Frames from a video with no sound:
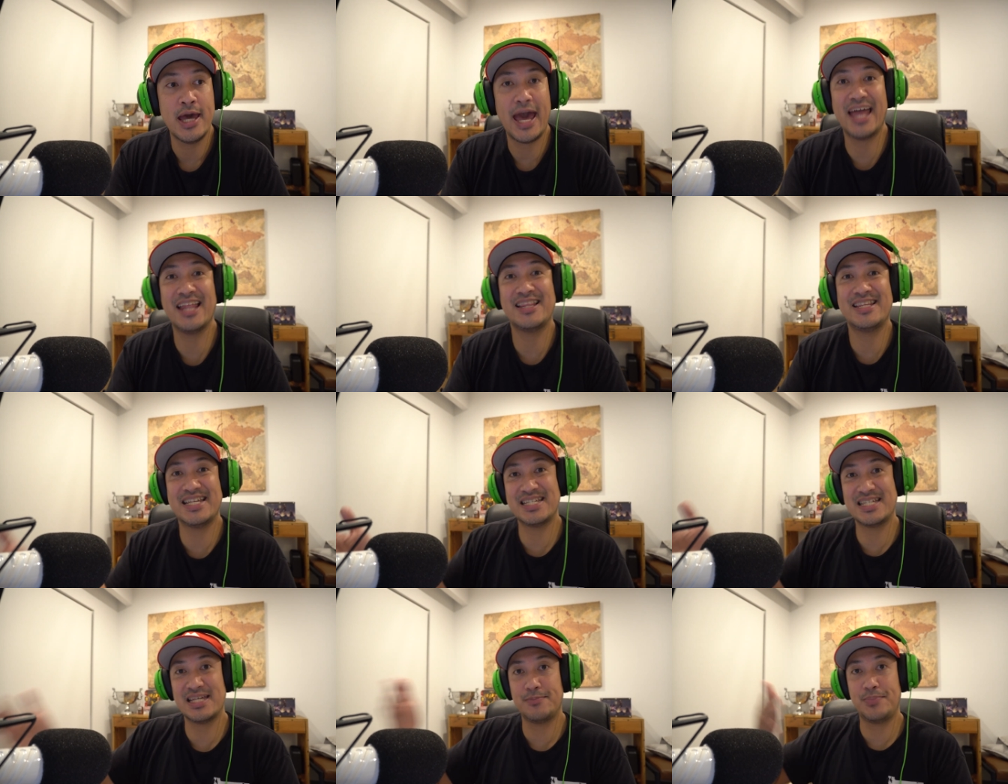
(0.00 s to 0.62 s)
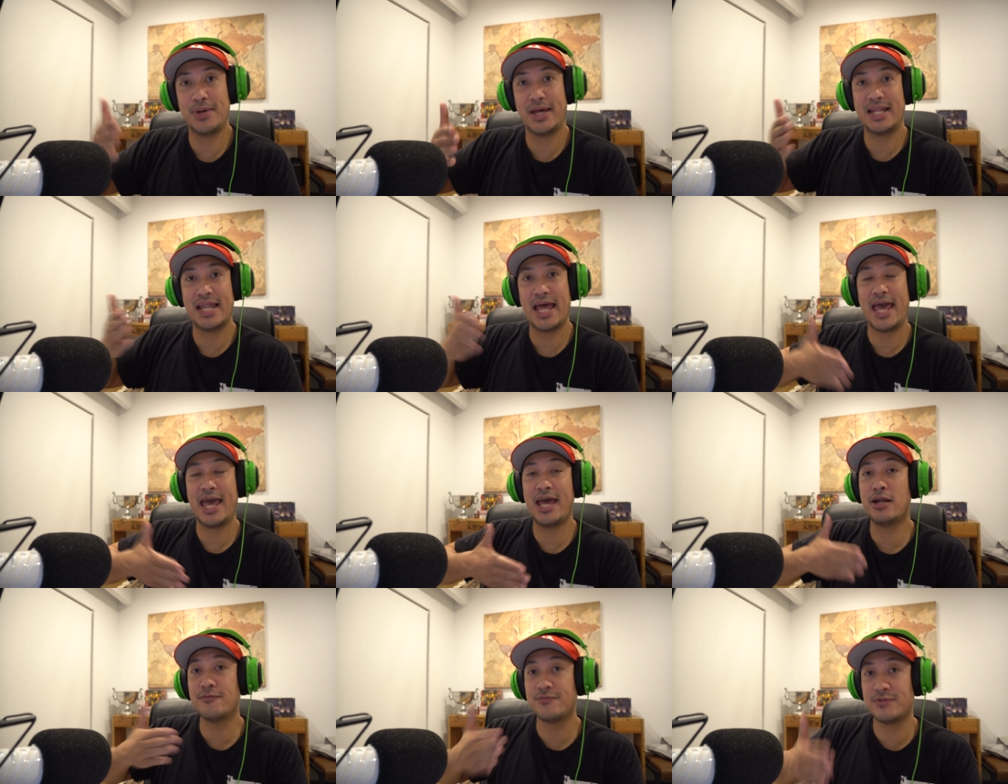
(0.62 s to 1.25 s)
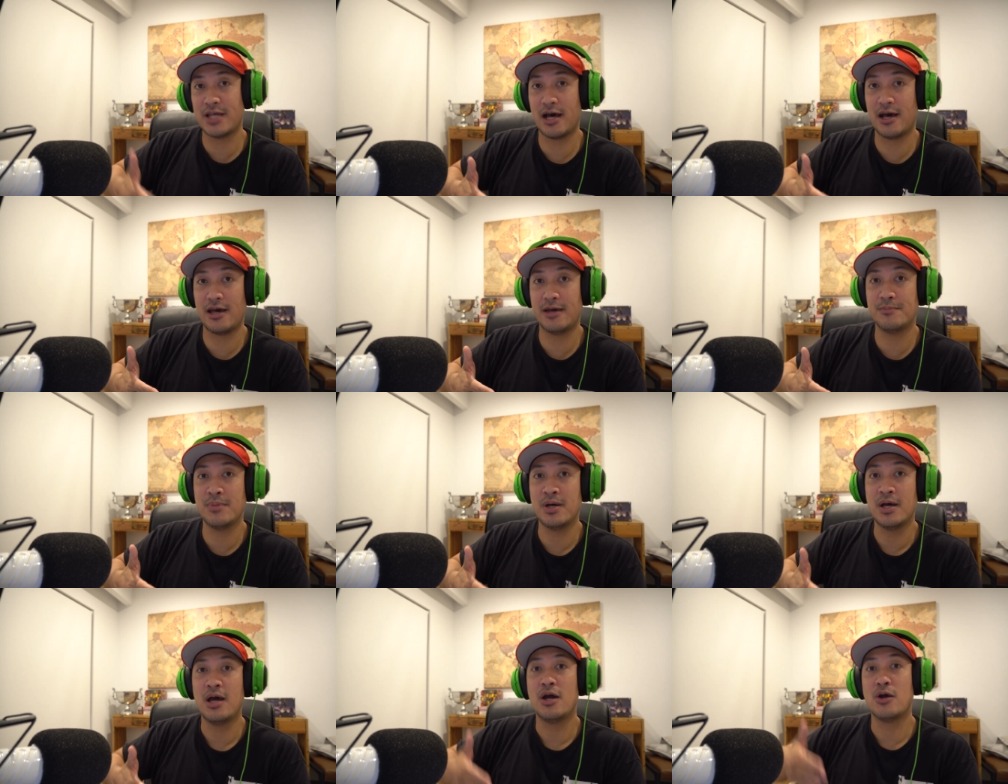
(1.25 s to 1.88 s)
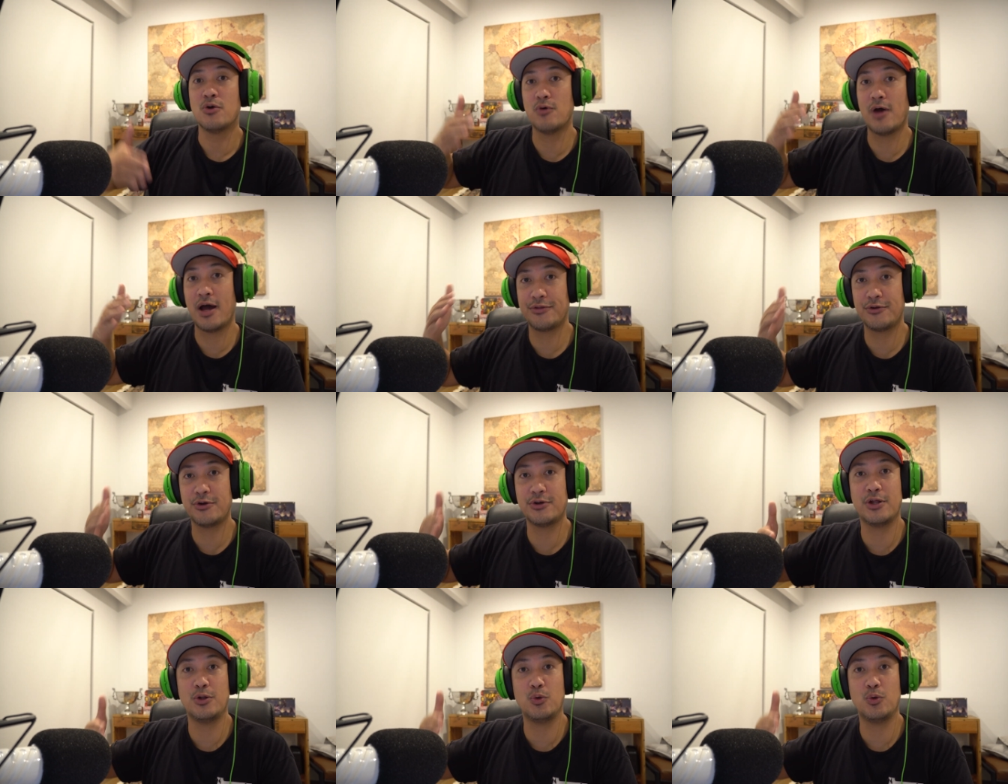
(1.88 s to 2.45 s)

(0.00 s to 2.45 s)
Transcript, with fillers: anticipate ahead of time rather